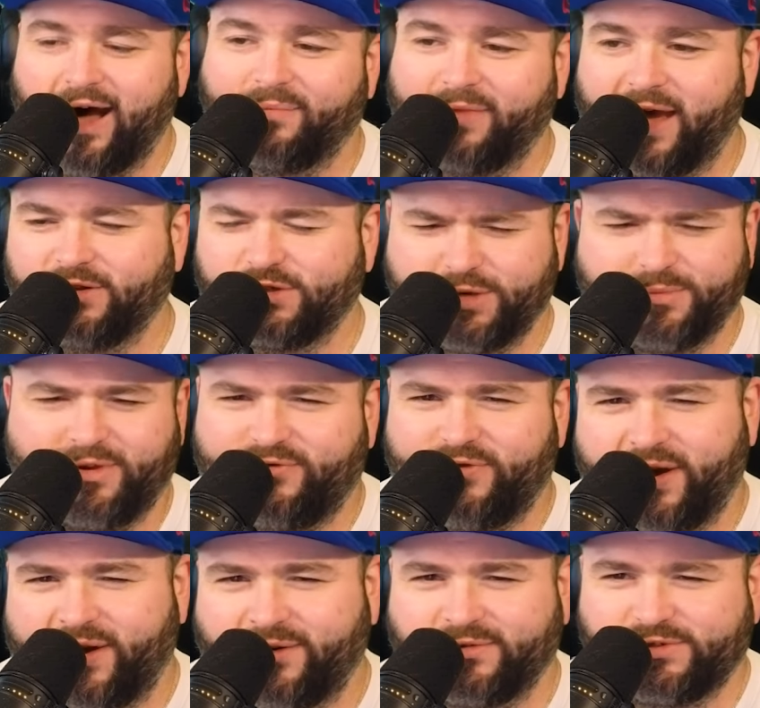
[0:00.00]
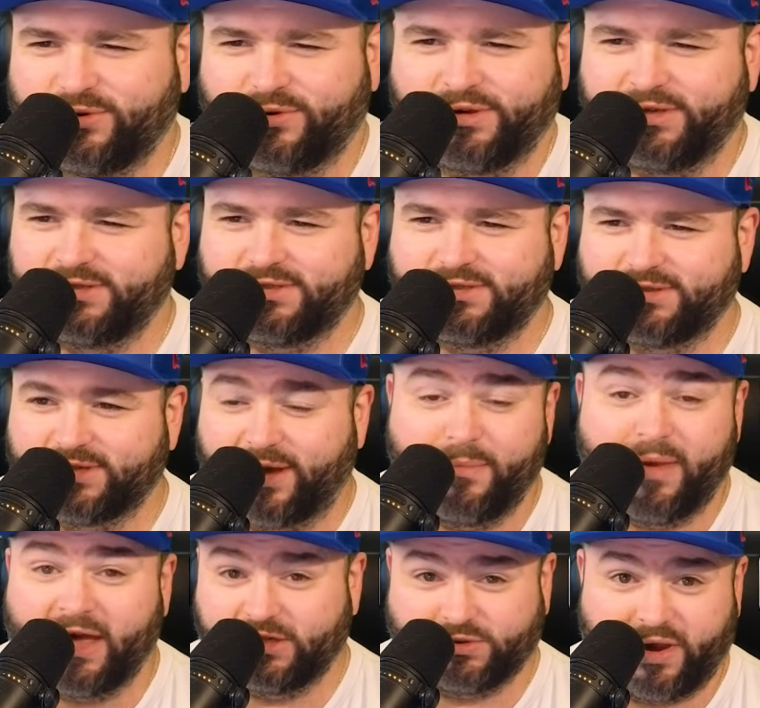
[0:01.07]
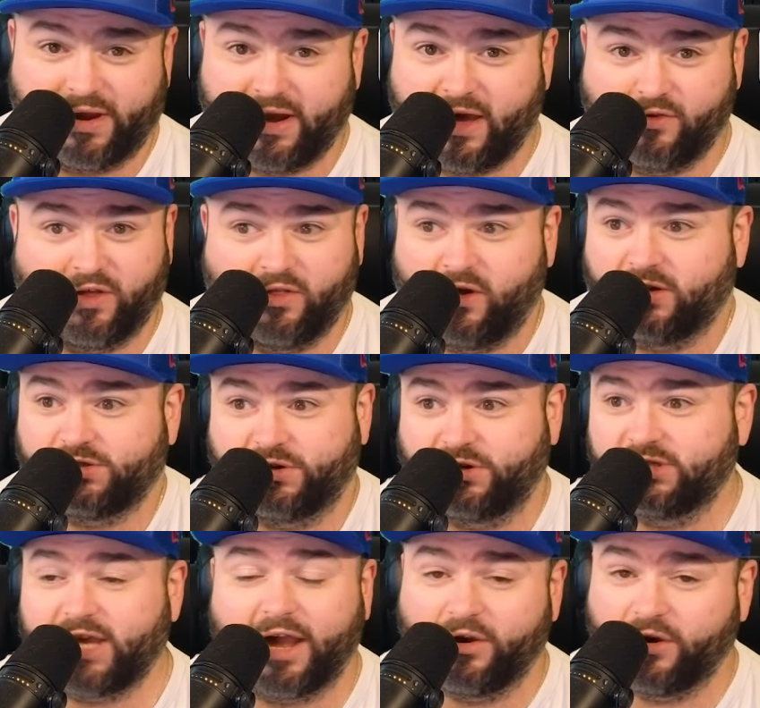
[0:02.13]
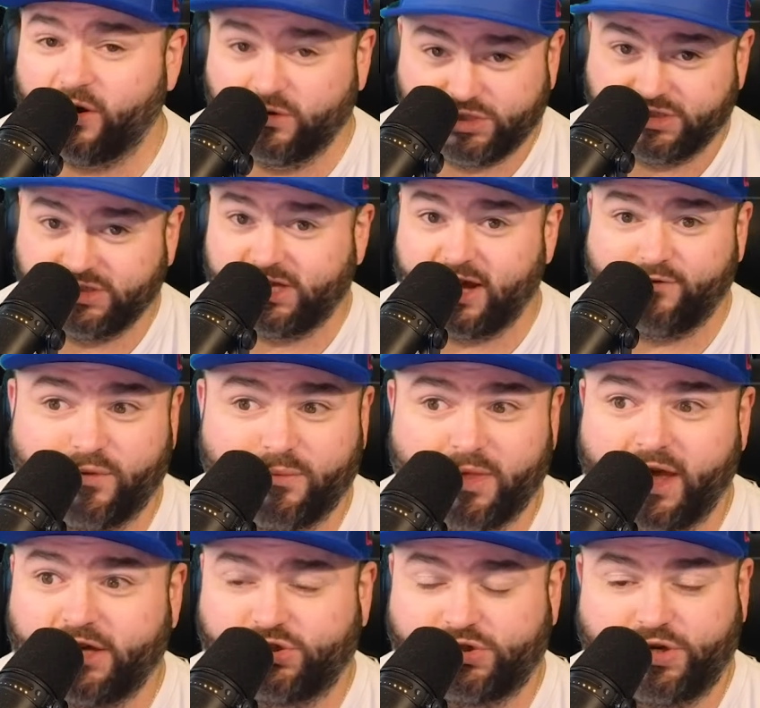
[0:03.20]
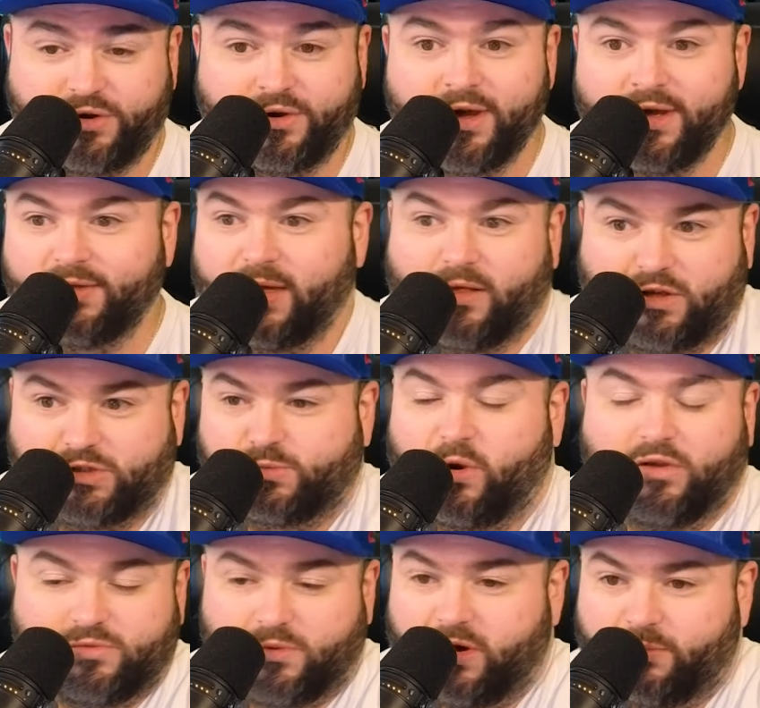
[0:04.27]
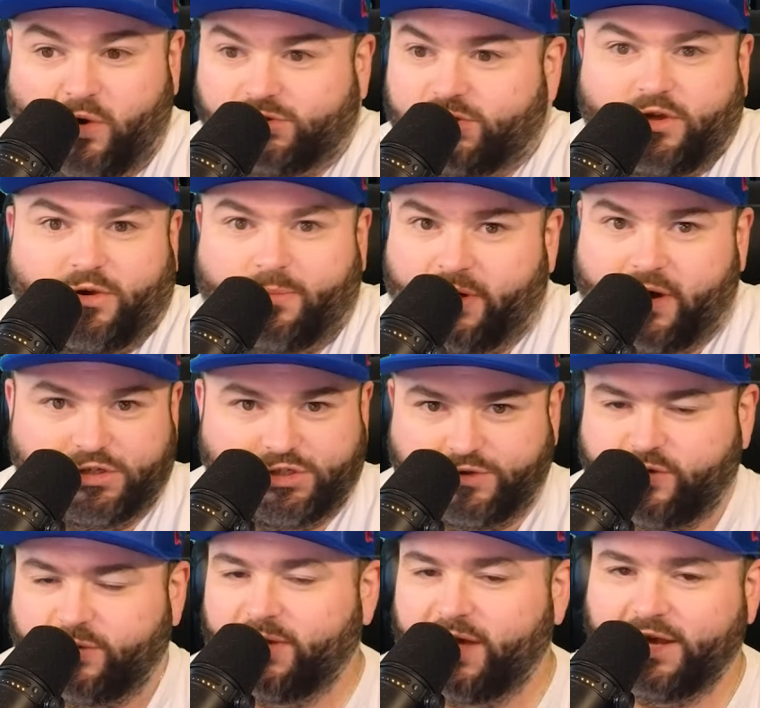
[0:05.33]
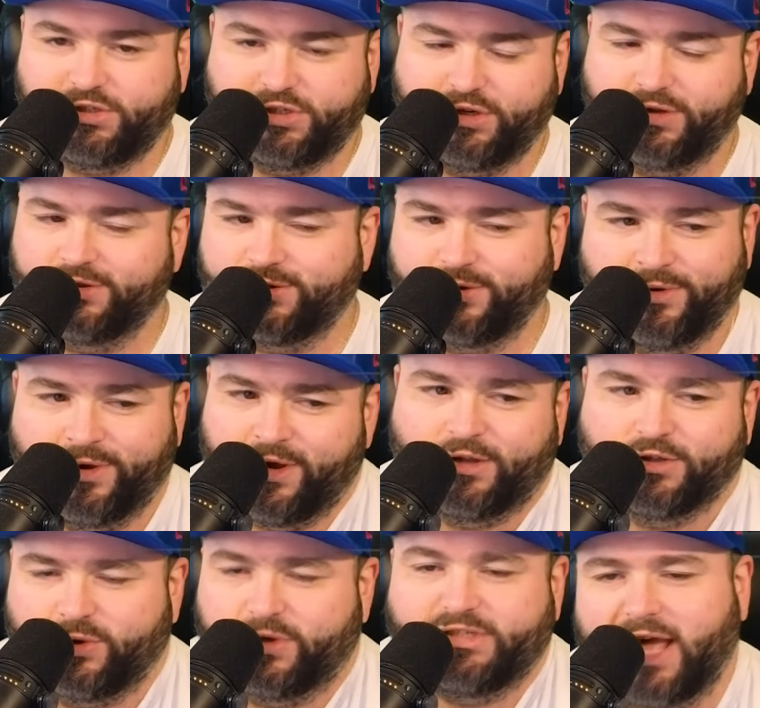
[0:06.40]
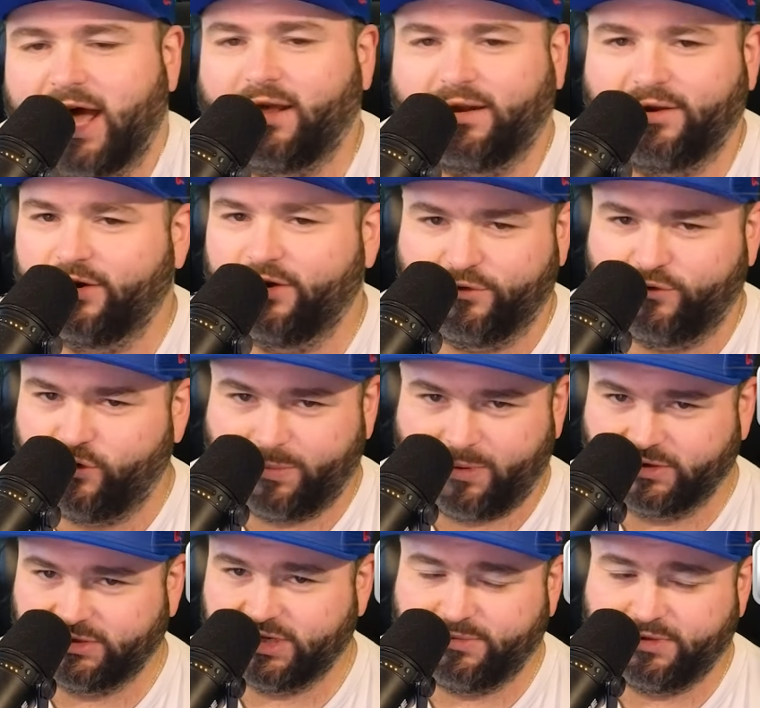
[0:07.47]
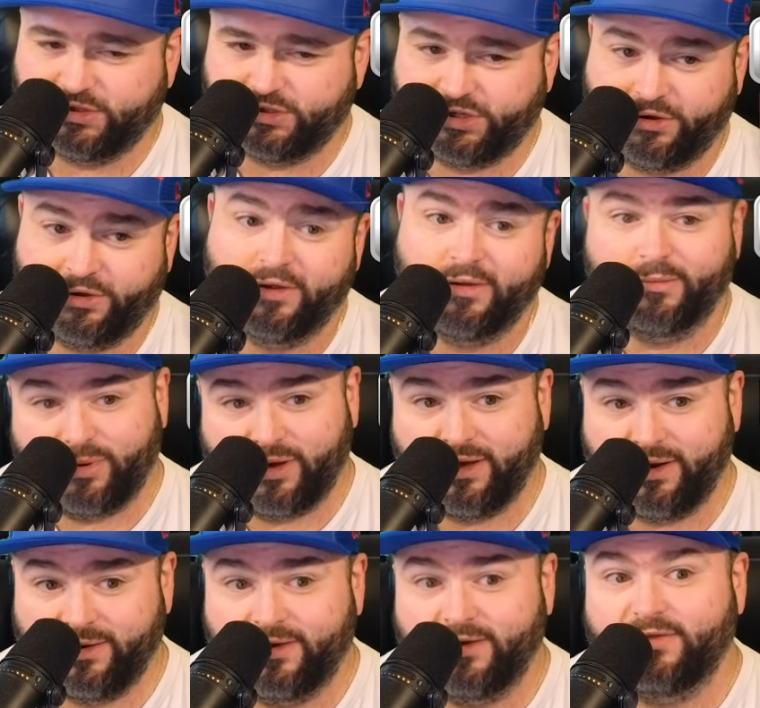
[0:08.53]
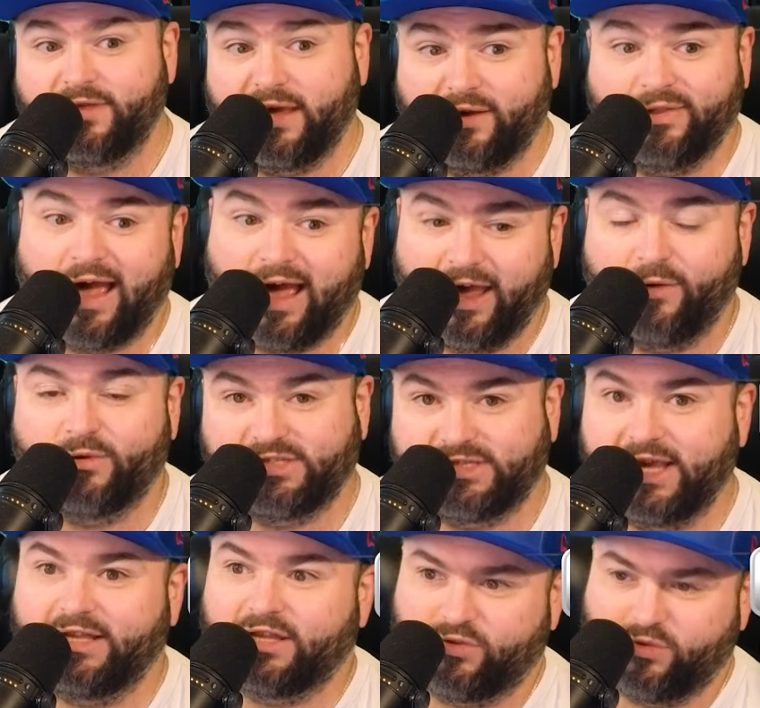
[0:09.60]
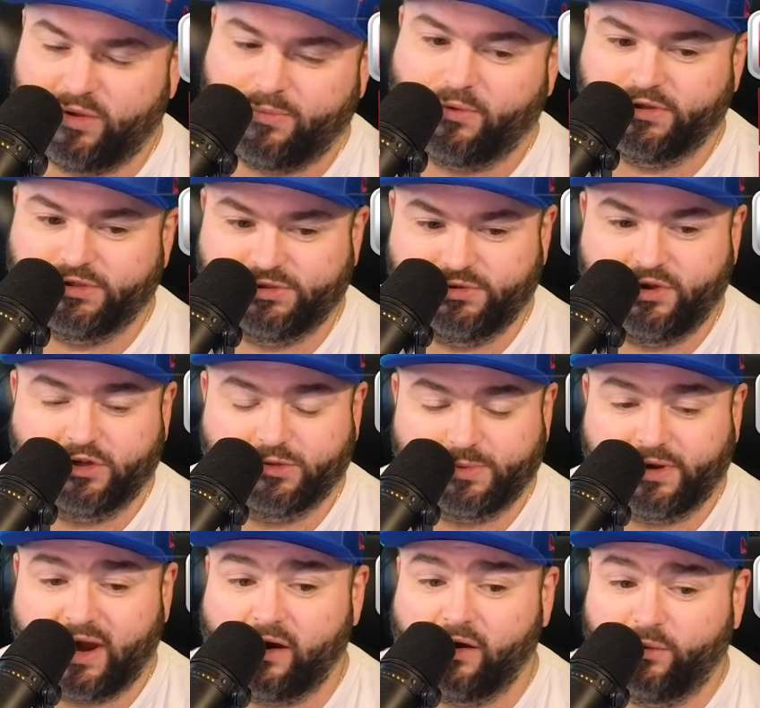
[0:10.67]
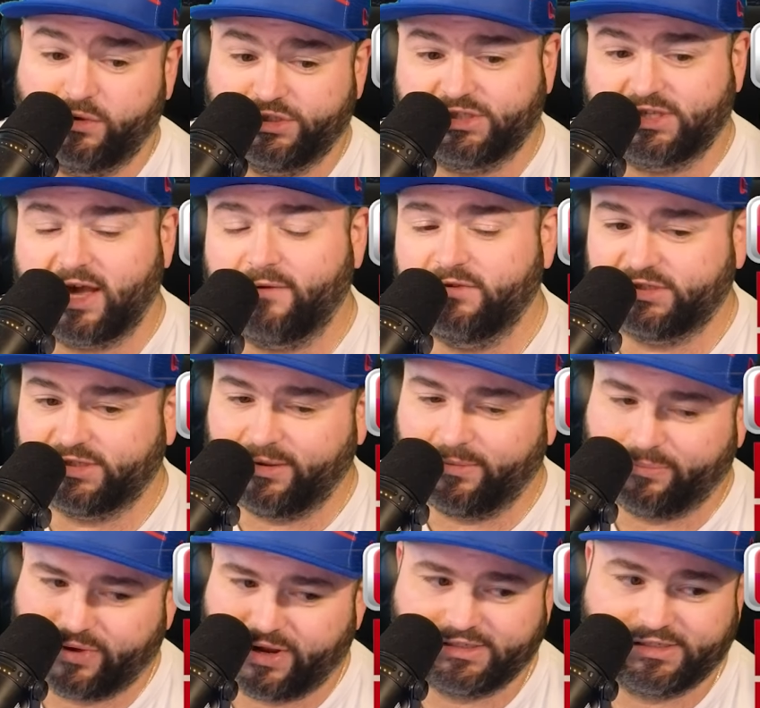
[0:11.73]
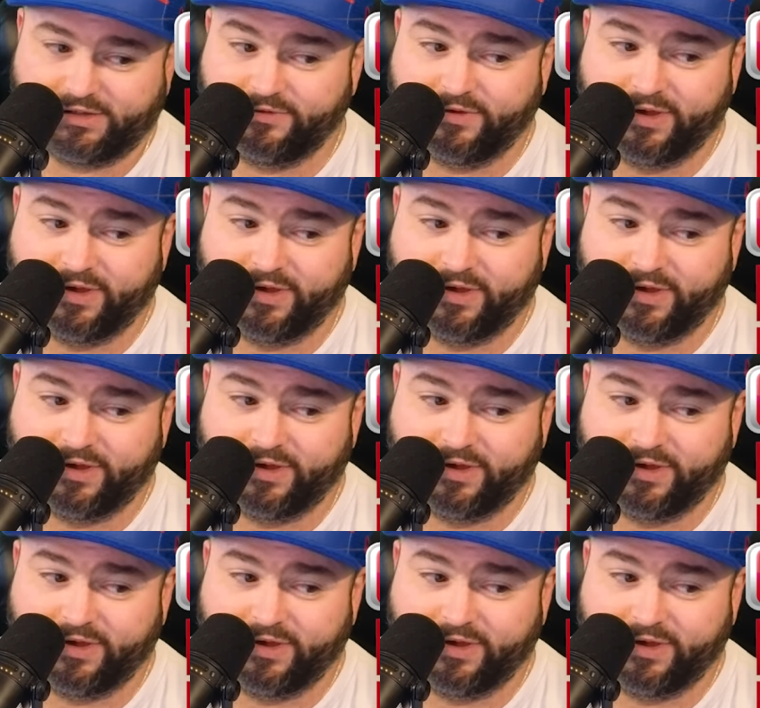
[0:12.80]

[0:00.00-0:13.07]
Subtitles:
Now, to be fair, Troy's a mess right now. They lost their entire coaching staff last year. They lost most of their production from last year. So Troy's not a good football team this year. But they held Iowa State to 3.2 yards per carry, which is obviously impressive.